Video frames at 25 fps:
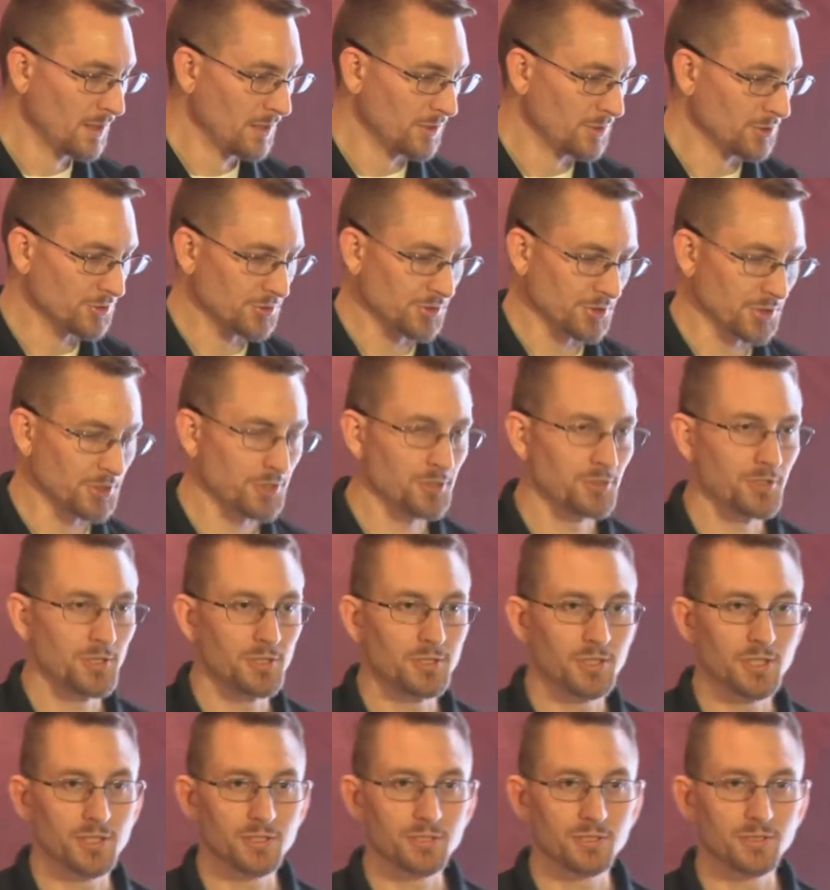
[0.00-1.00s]
There's security
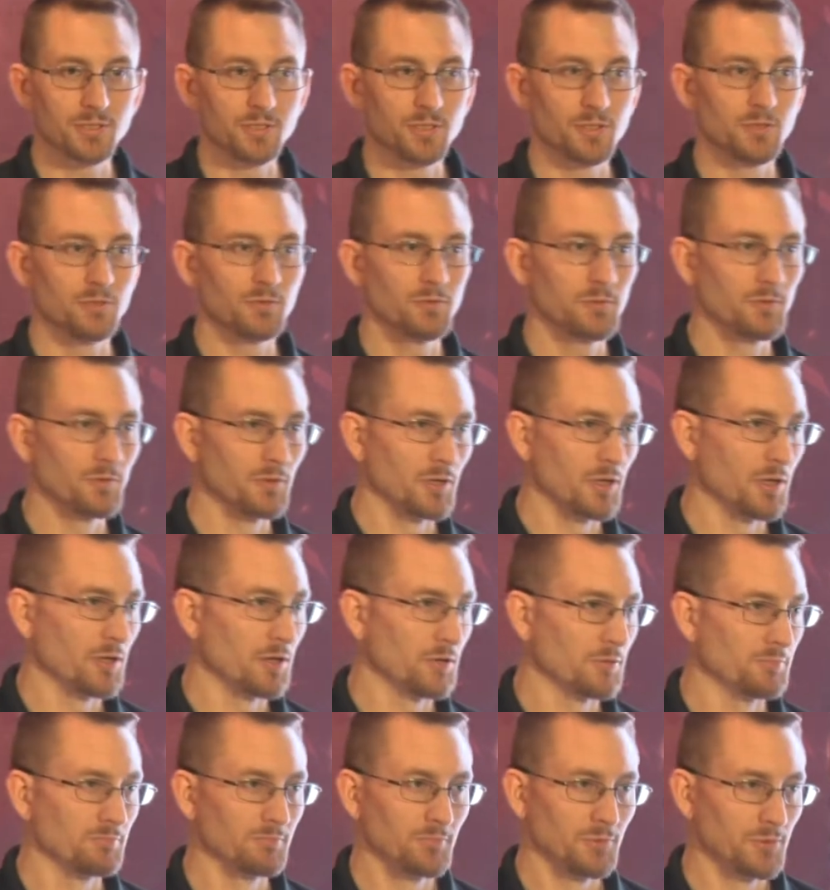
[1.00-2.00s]
testing.
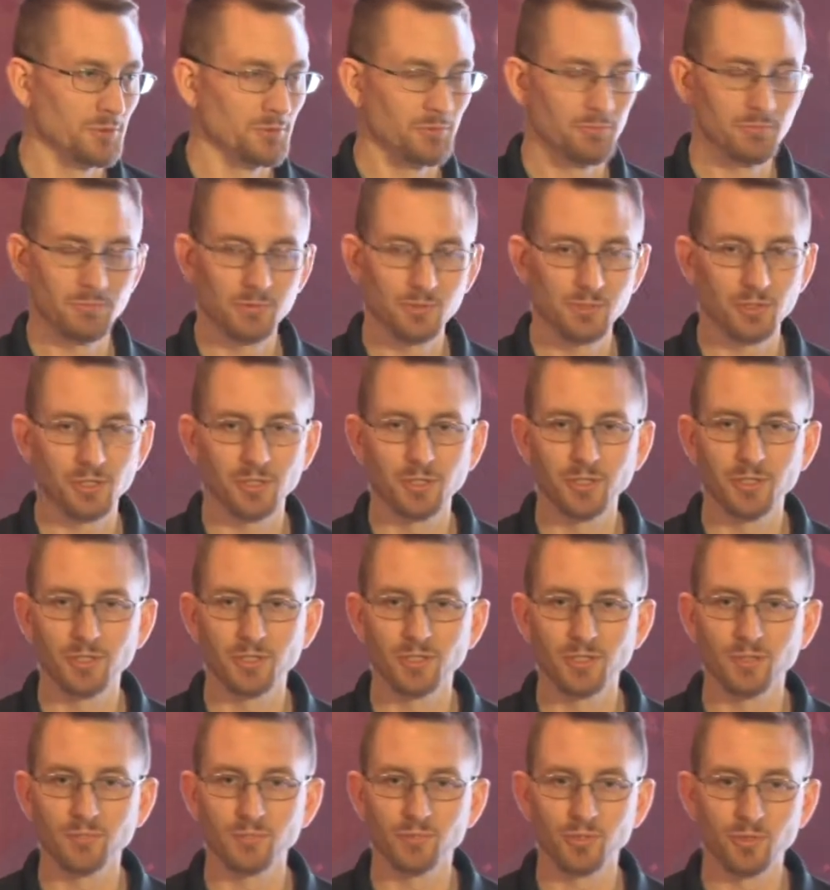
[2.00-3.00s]
Security
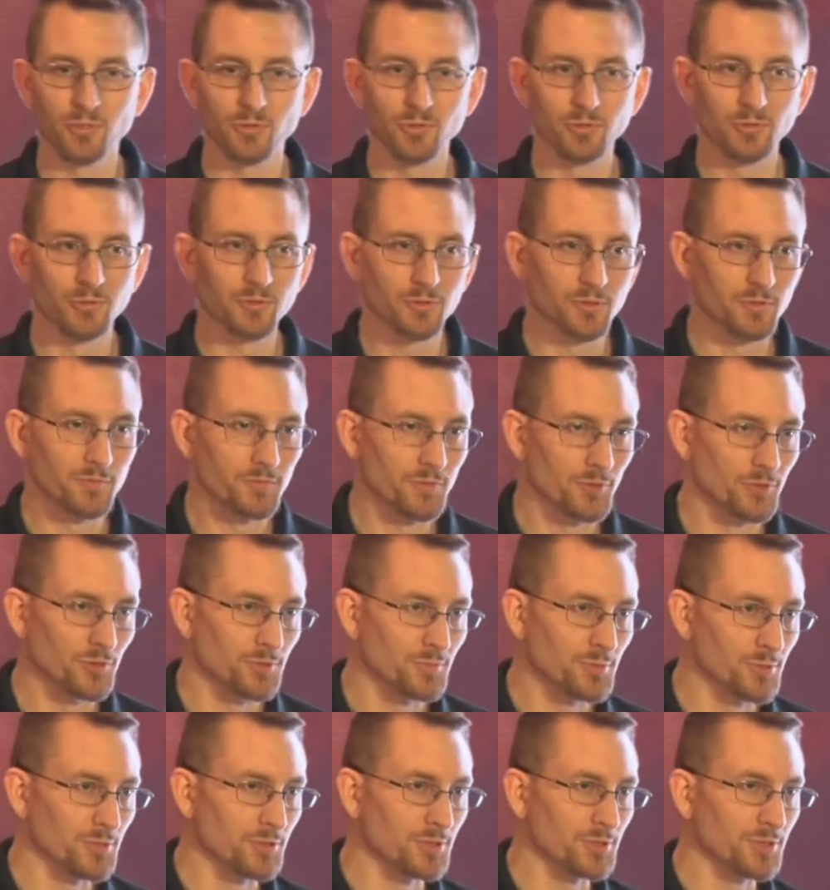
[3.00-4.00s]
teams go and look at
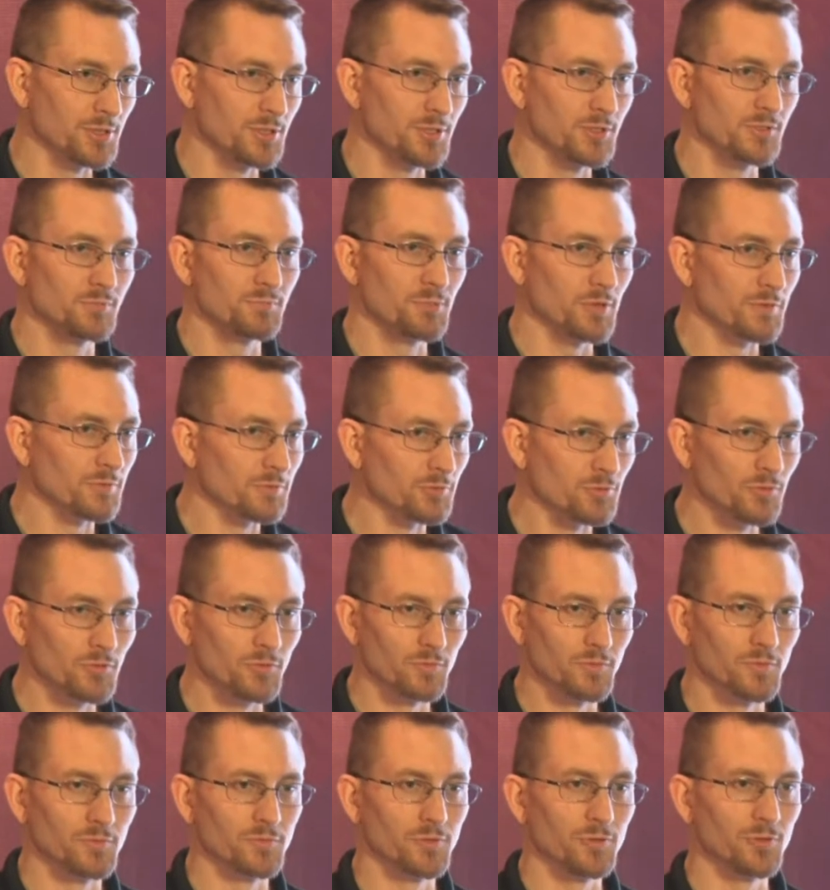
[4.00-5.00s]
vulnerabilities, buffer
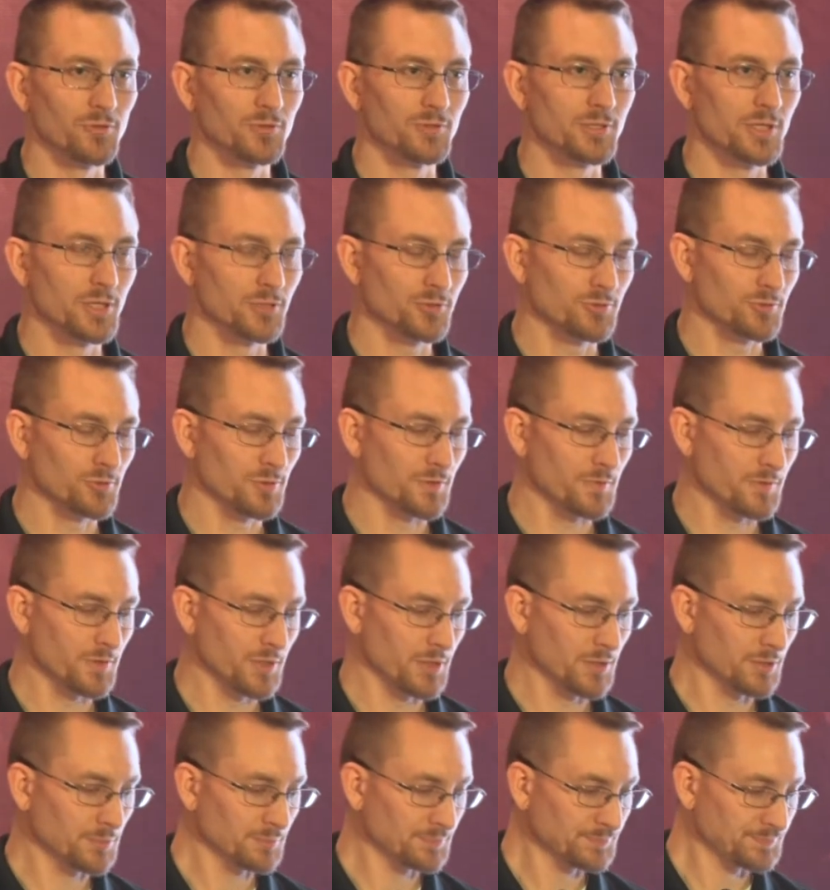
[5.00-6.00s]
overflows, that sort of
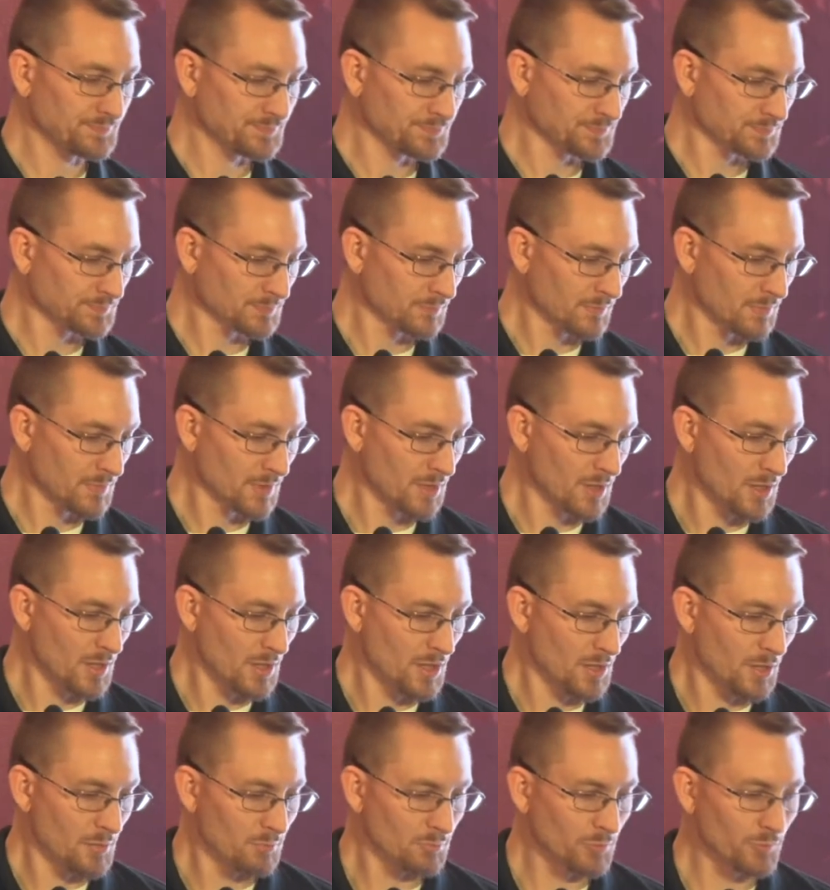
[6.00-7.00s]
thing.
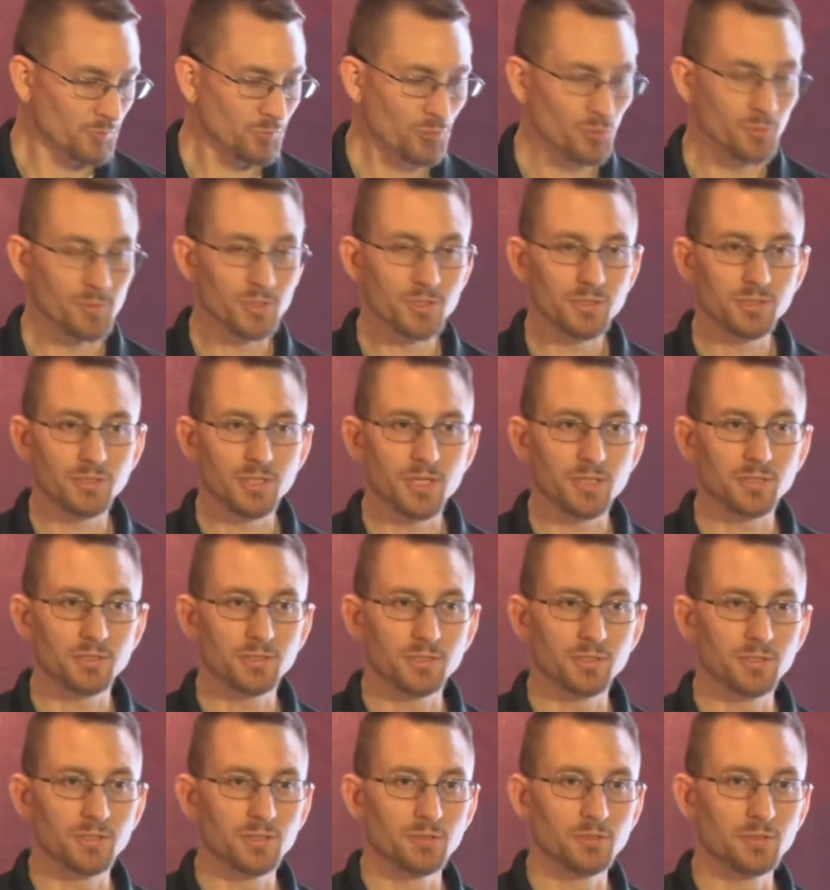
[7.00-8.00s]
Performance
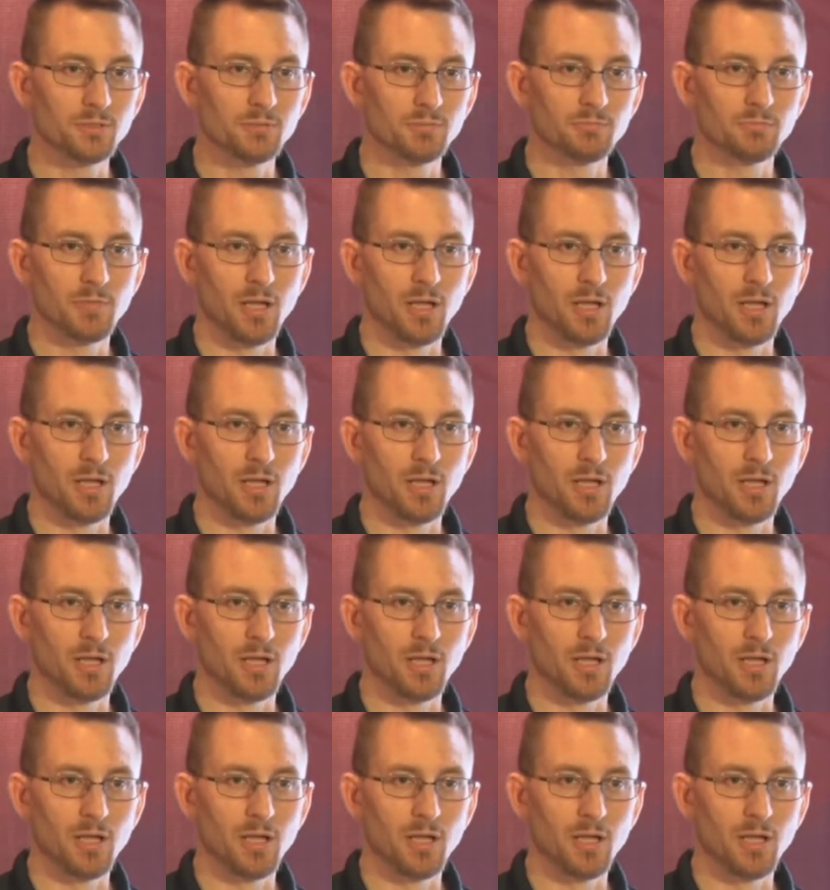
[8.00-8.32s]
testing,